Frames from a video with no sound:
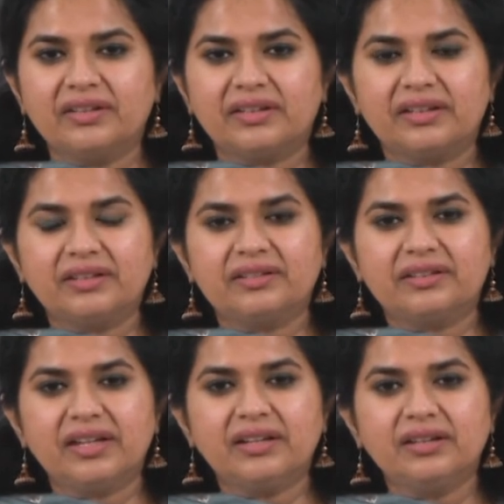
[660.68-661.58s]
and
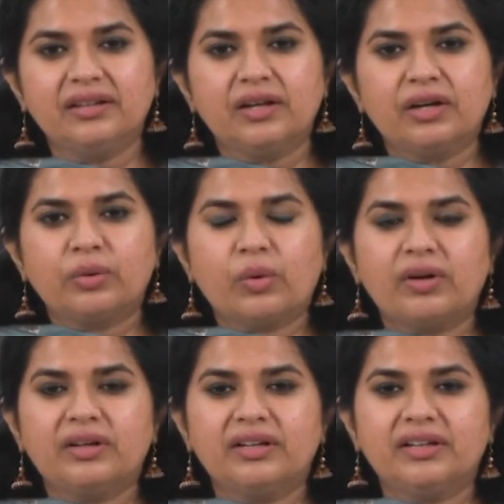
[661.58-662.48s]
understand.
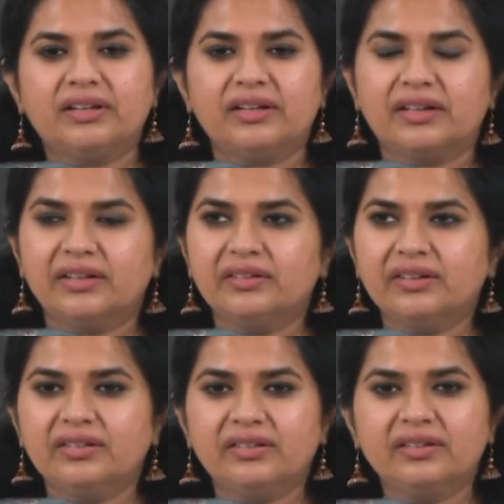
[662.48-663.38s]
Coordinating
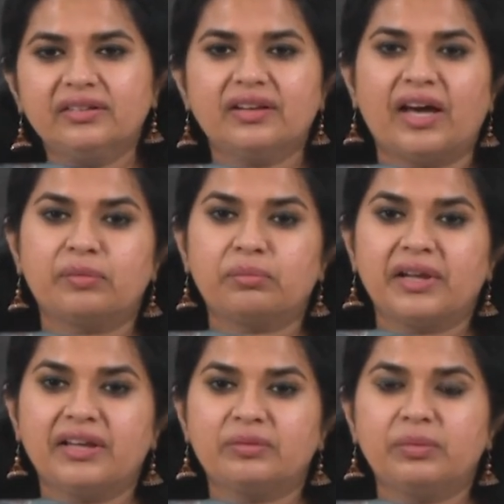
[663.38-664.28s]
conjunctions are
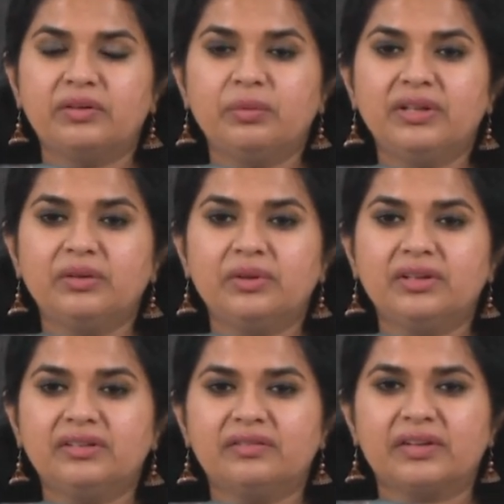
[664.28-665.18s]
placed between
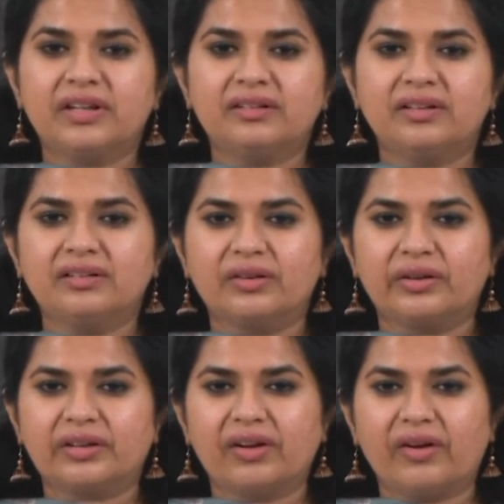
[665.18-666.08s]
words, phrases
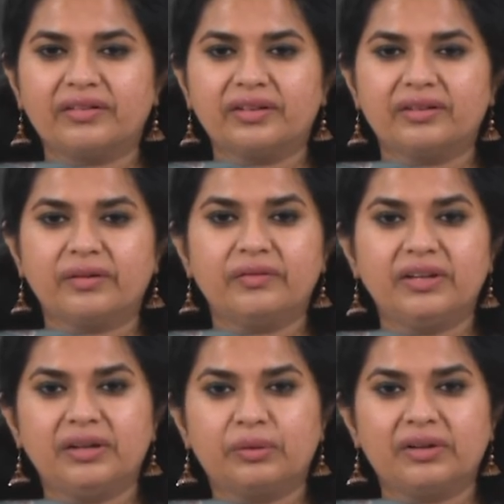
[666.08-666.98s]
or clauses of
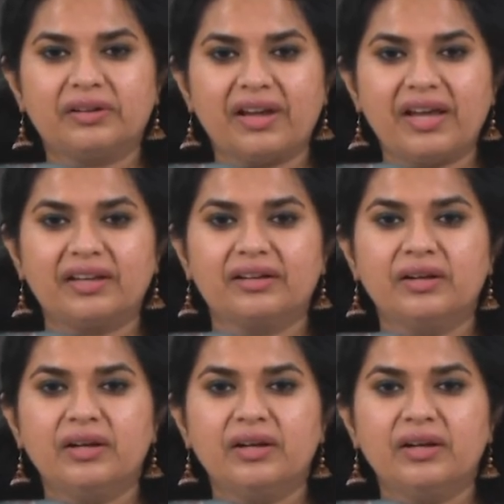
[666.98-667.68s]
equal rank.